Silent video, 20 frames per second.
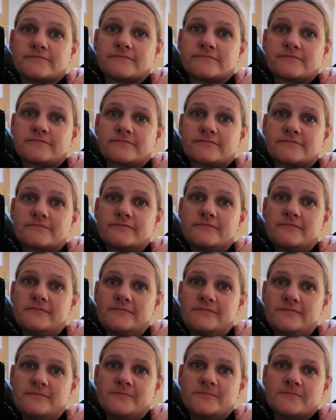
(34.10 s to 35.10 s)

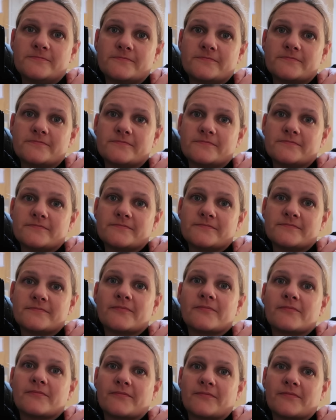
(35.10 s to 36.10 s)

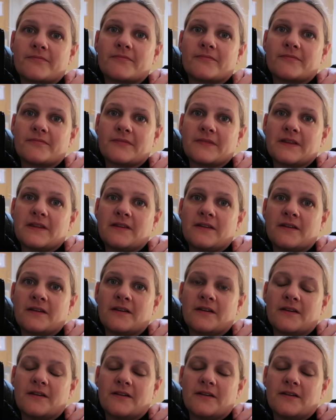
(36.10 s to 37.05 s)
No words are spoken by the person on screen.